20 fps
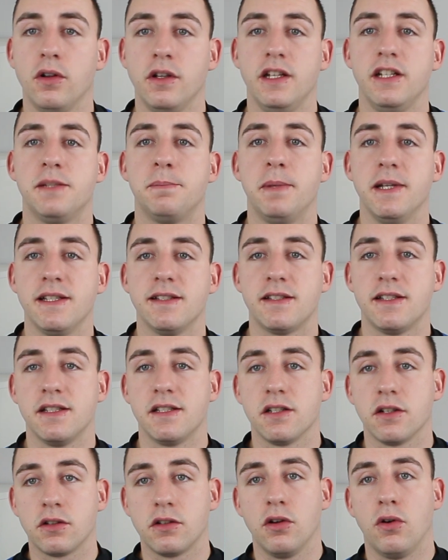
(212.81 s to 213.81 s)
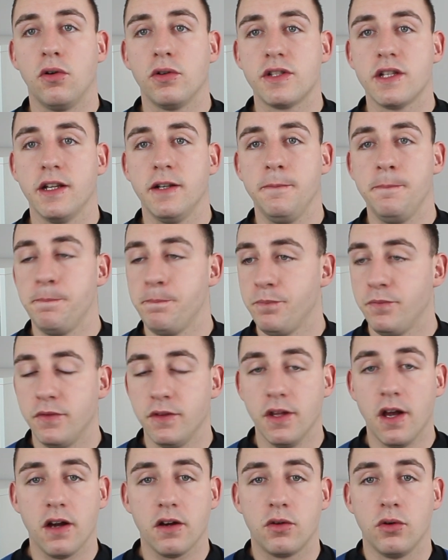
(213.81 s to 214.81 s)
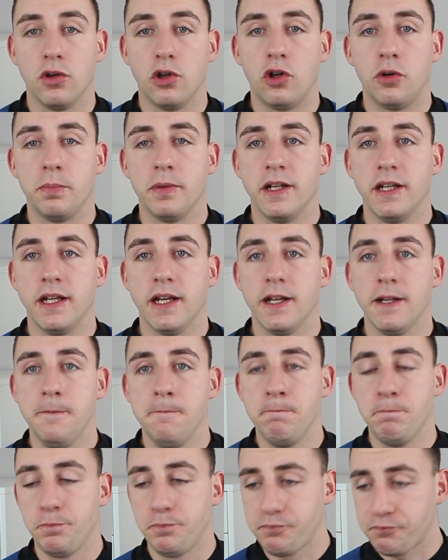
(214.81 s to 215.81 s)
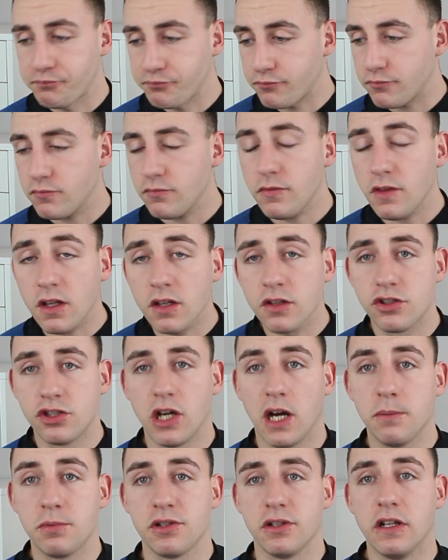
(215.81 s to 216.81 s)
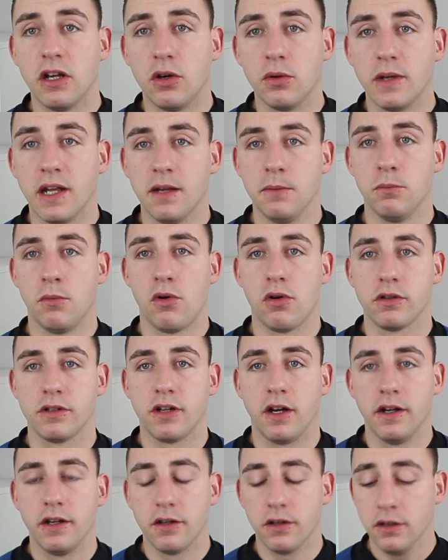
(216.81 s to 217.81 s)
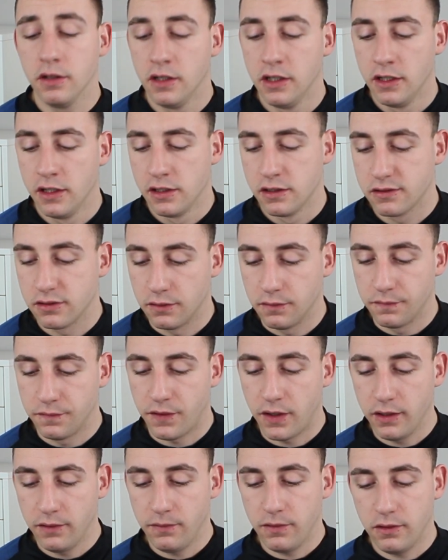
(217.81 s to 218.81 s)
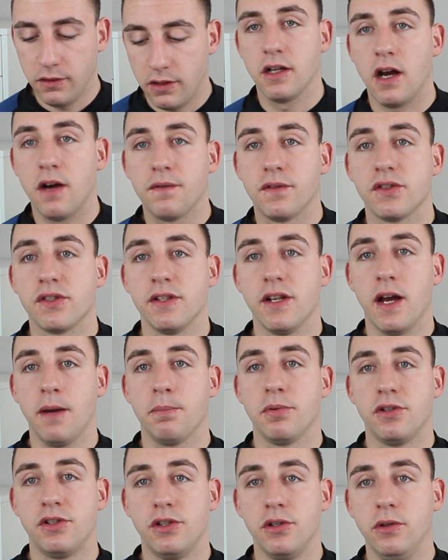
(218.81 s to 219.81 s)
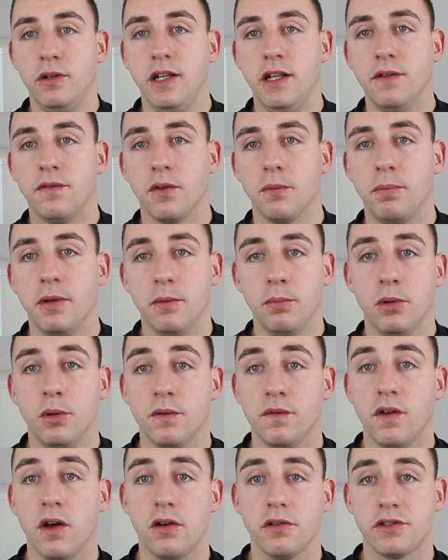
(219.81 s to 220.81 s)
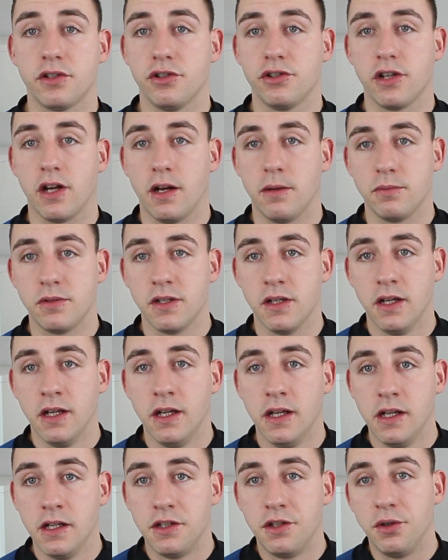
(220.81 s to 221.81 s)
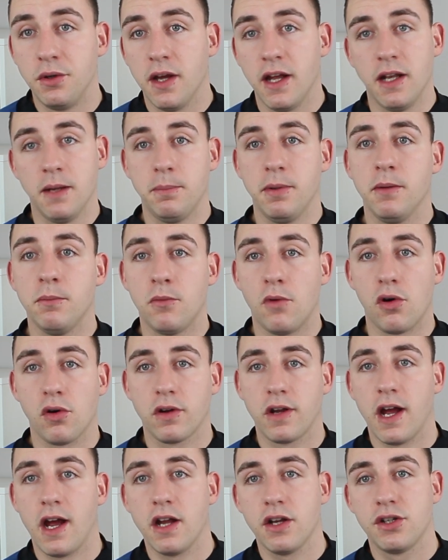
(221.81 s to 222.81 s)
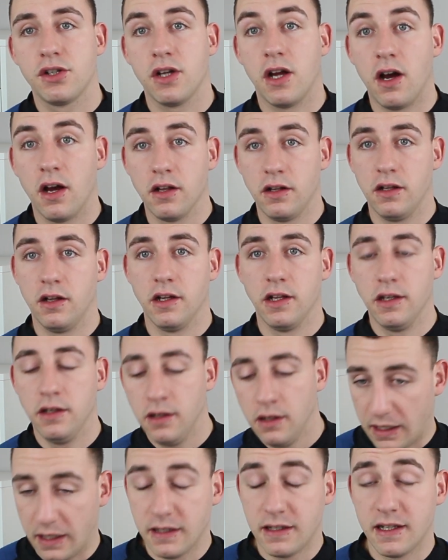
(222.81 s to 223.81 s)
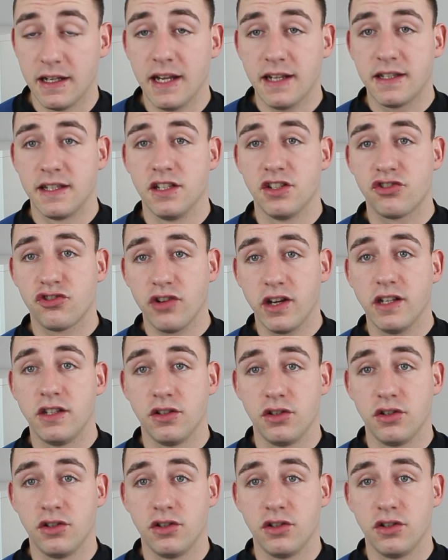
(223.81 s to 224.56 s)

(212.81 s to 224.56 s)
these businesses are closing, not going to open again. Jobs are now getting more tighter. So Fiverr offers an opportunity for people who've lost their jobs to gain a bit more cash online and connecting straight to